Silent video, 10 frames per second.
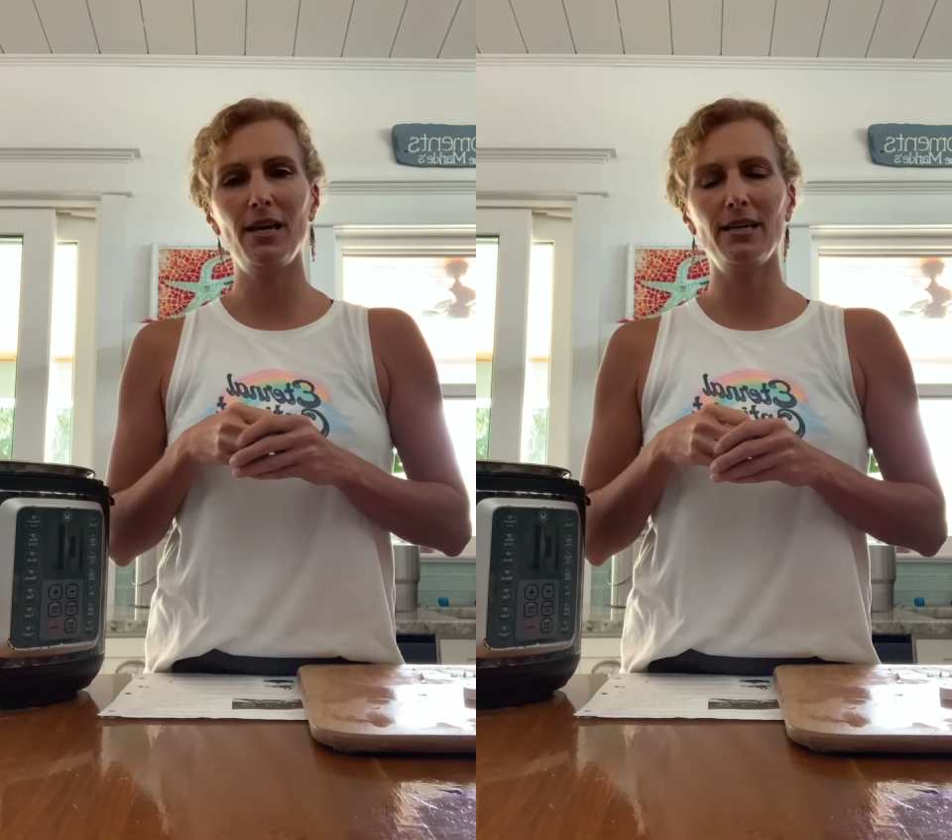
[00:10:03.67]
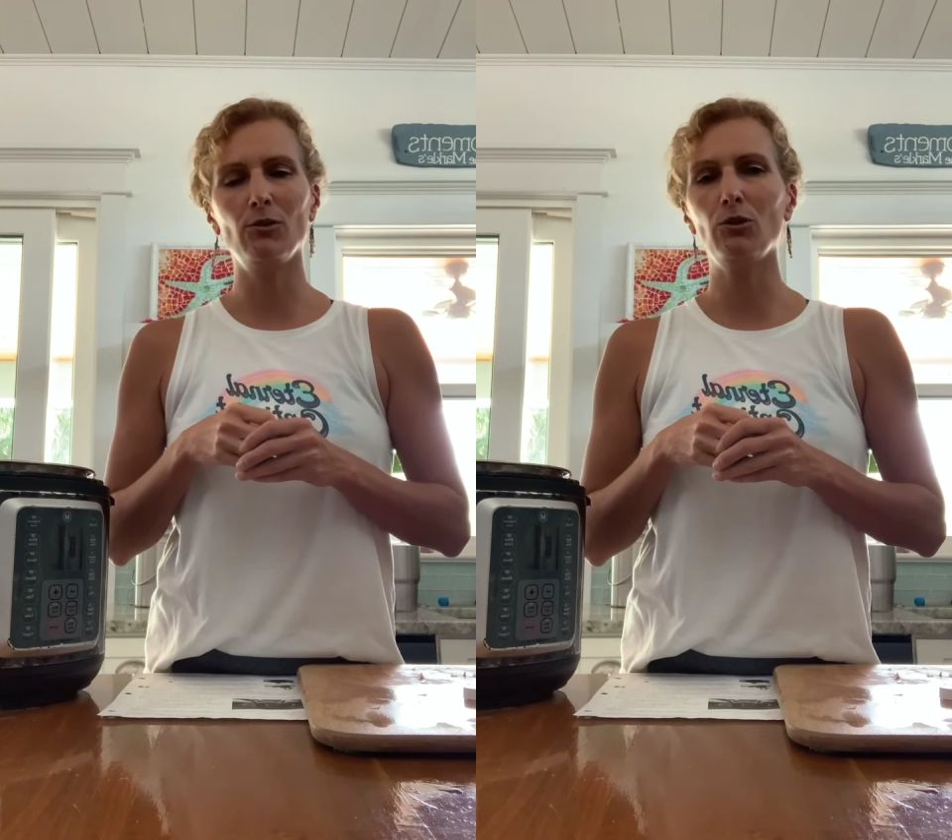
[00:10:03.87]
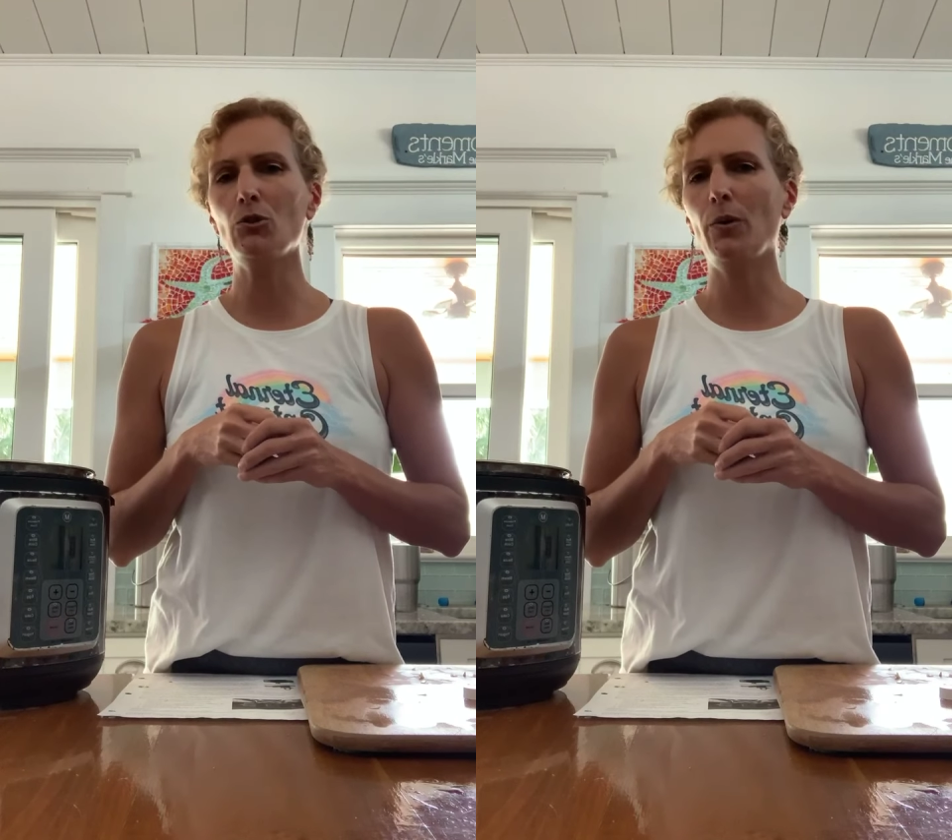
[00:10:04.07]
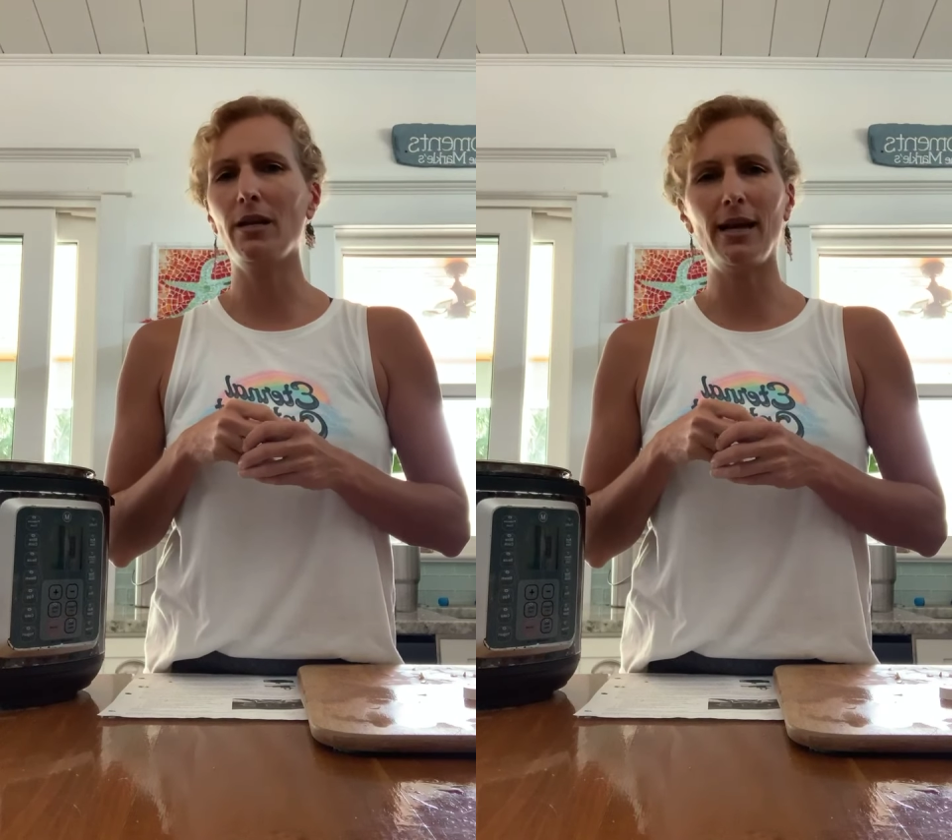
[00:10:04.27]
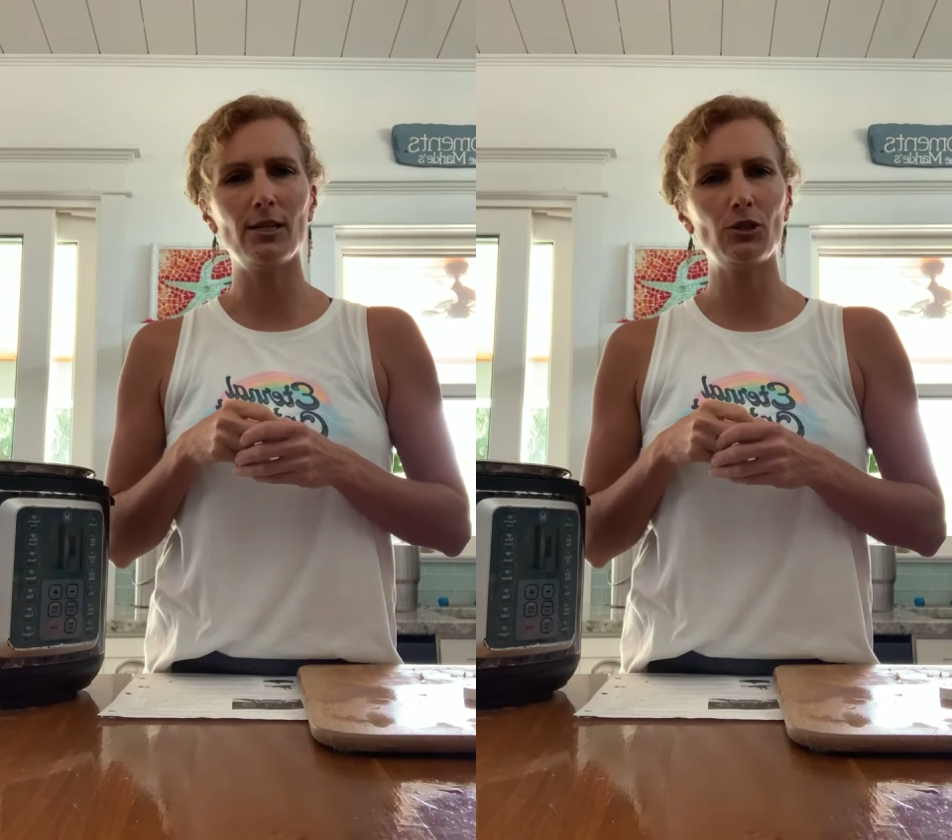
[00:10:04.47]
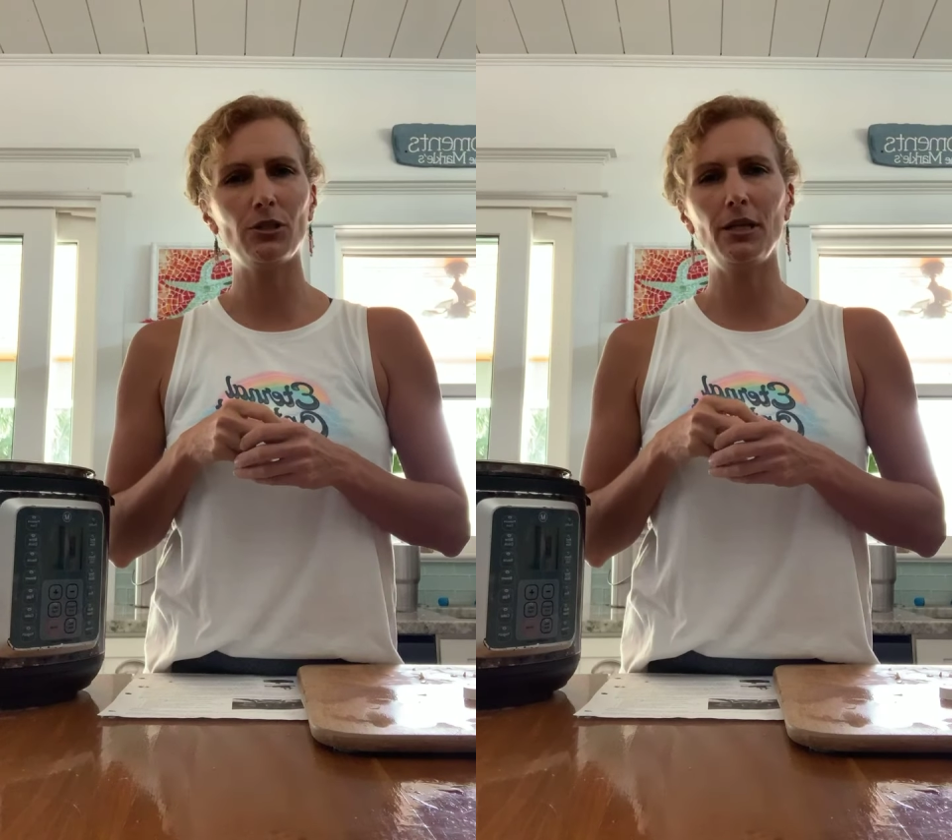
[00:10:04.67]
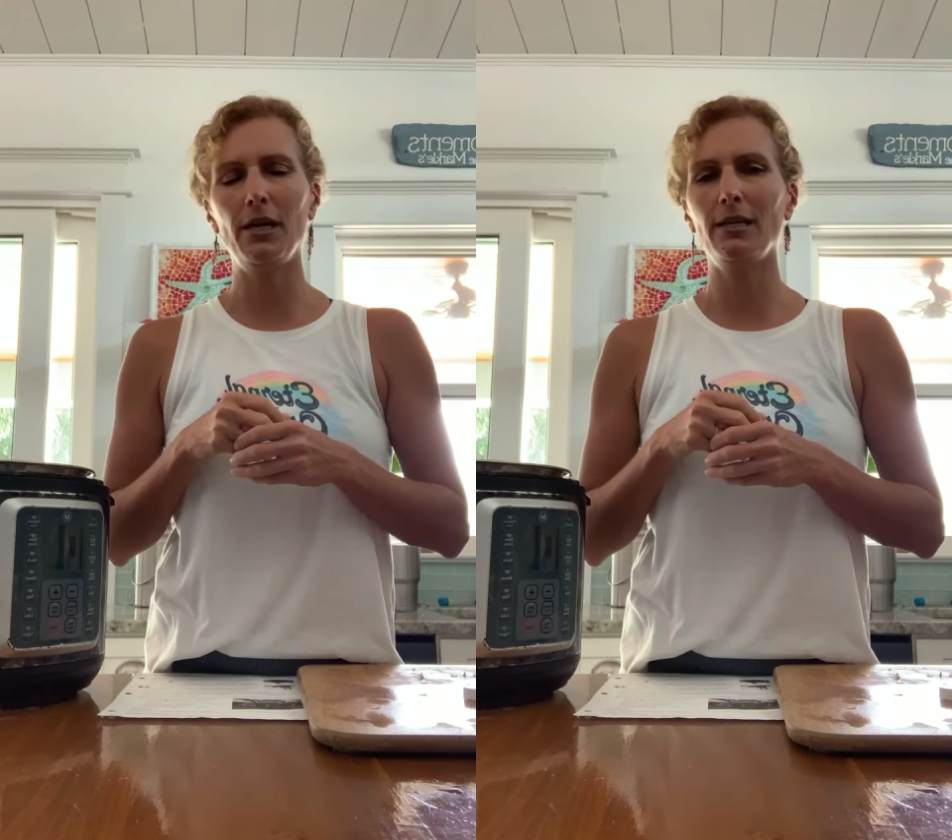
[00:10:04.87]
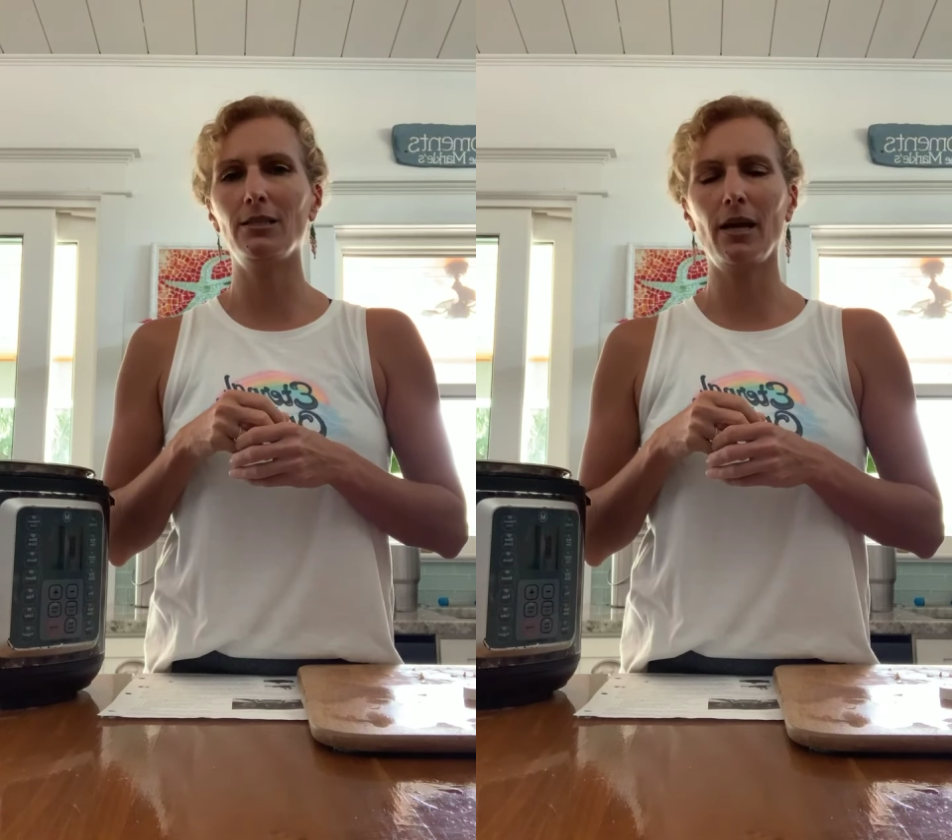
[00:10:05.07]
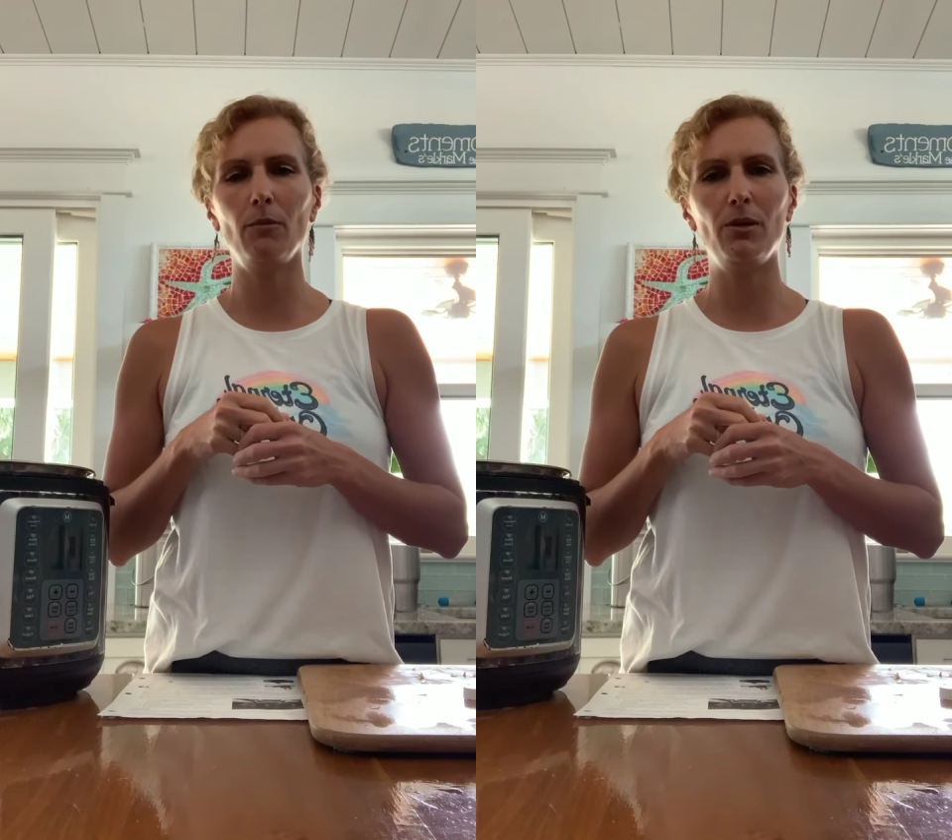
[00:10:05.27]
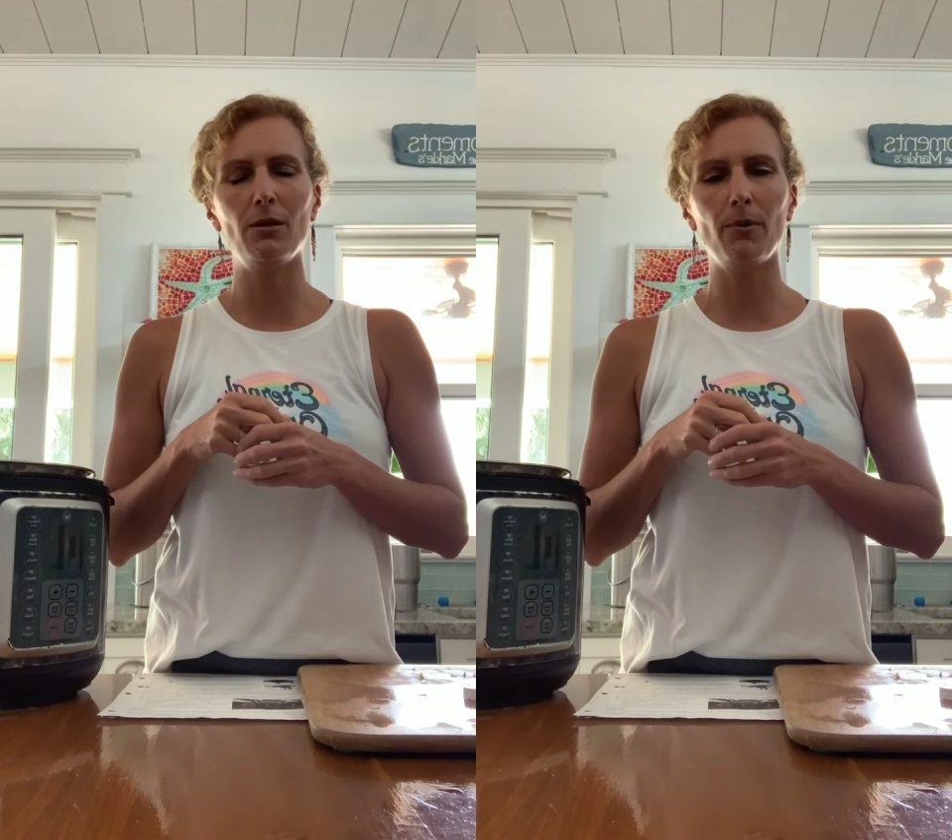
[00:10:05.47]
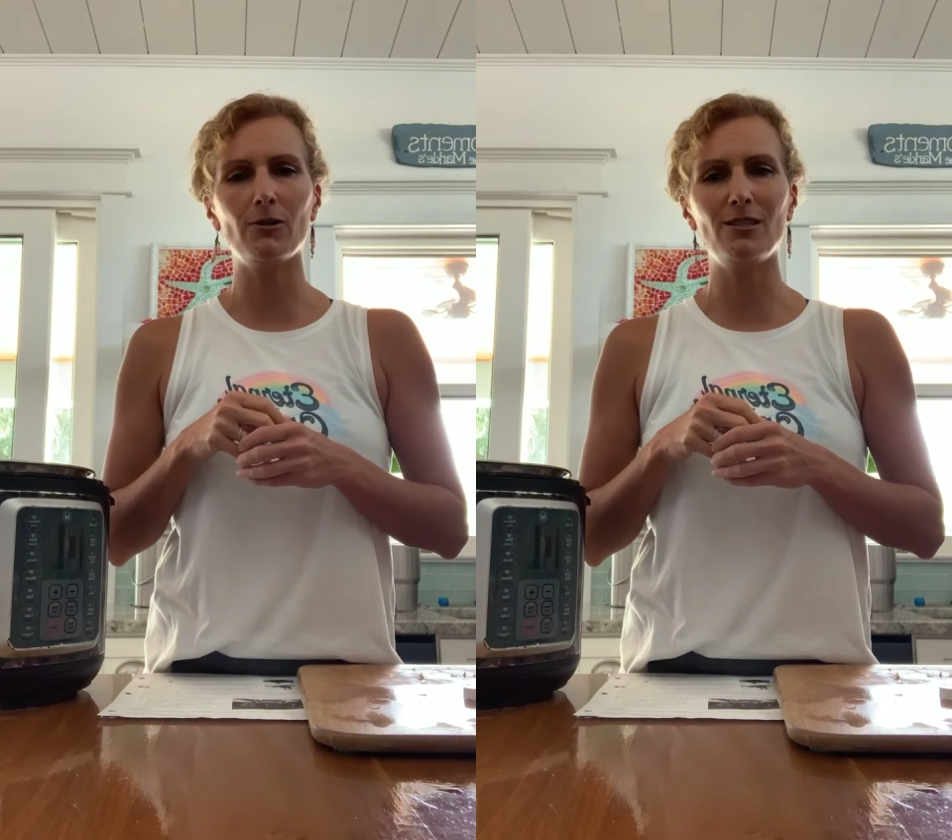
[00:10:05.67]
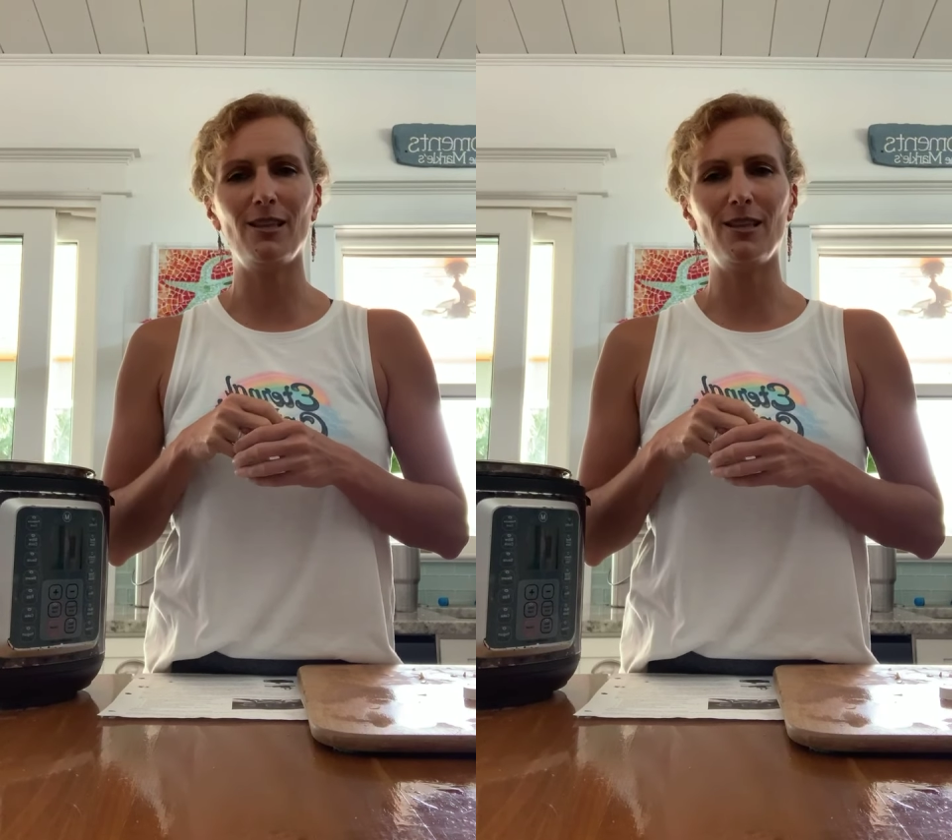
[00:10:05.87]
and lose weight naturally and kind of be the person